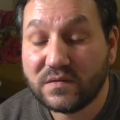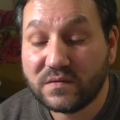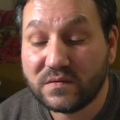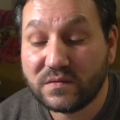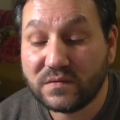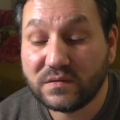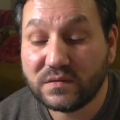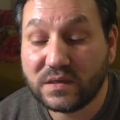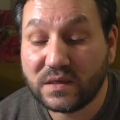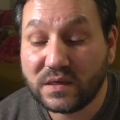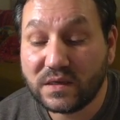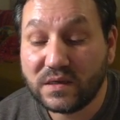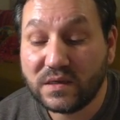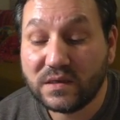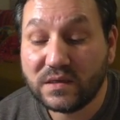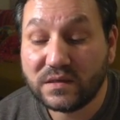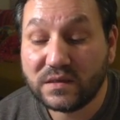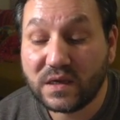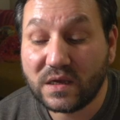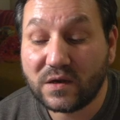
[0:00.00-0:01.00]
Or D.
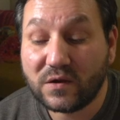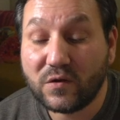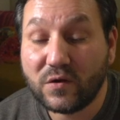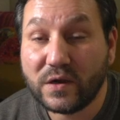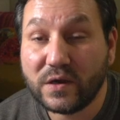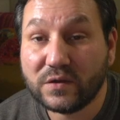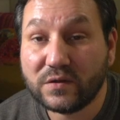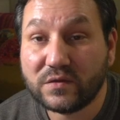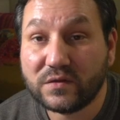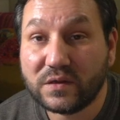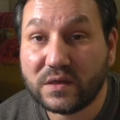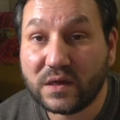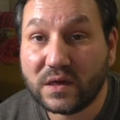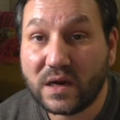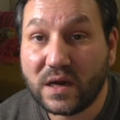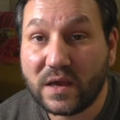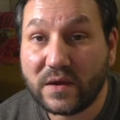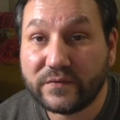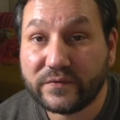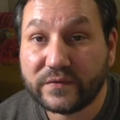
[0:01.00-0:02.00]
They're going to
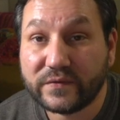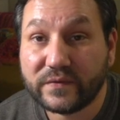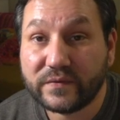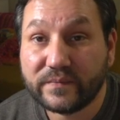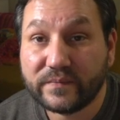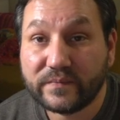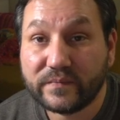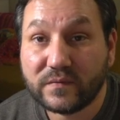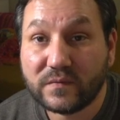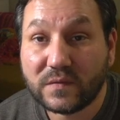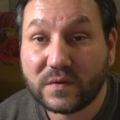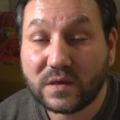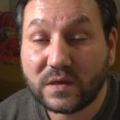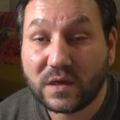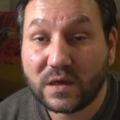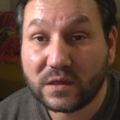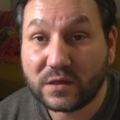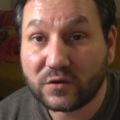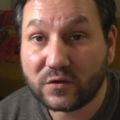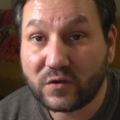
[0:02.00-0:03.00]
turn left.
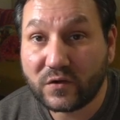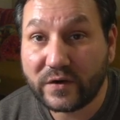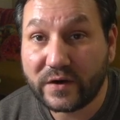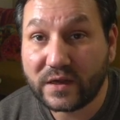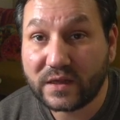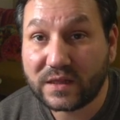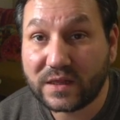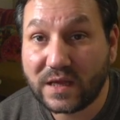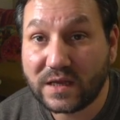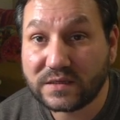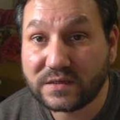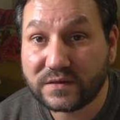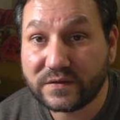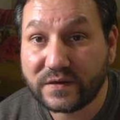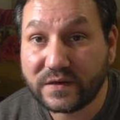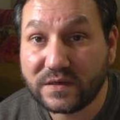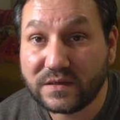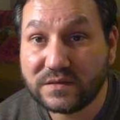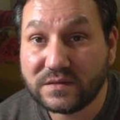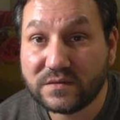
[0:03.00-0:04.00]
And the correct answer
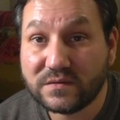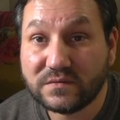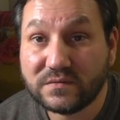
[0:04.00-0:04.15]
is